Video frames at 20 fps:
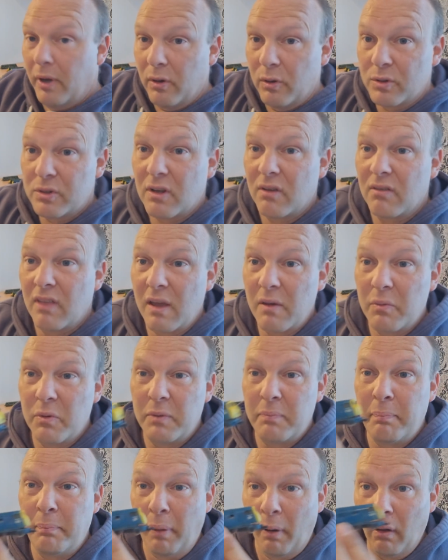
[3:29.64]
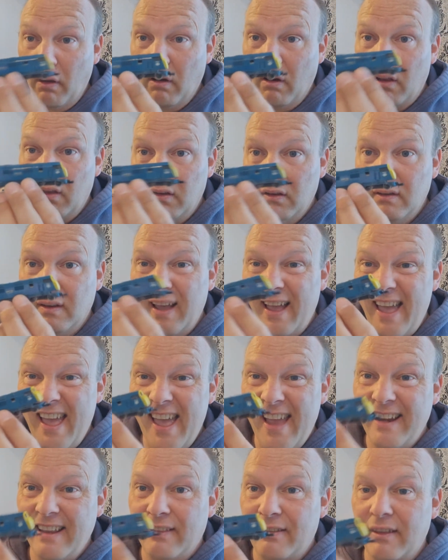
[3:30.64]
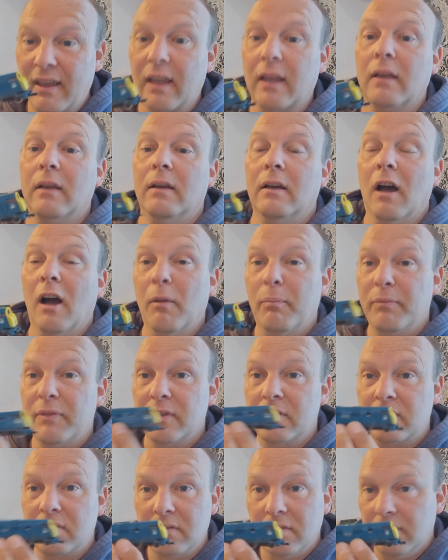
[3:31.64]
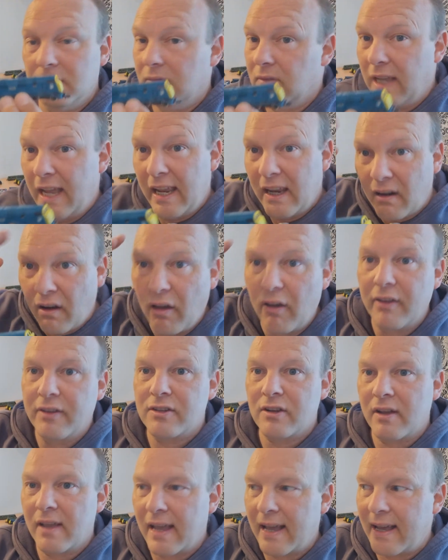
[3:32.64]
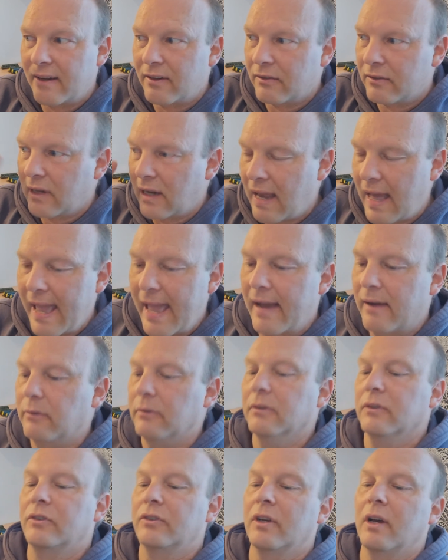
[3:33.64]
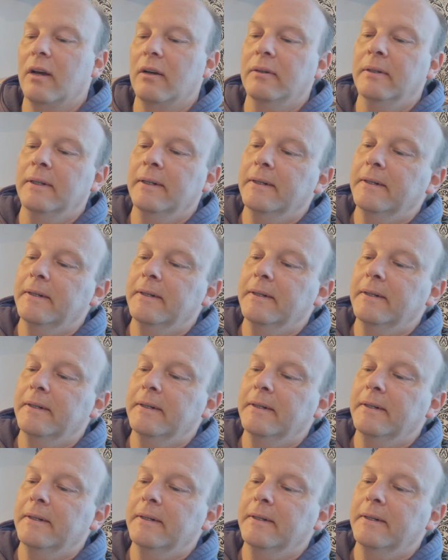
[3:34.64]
also they would pull anything up the inclines I had on the layout. So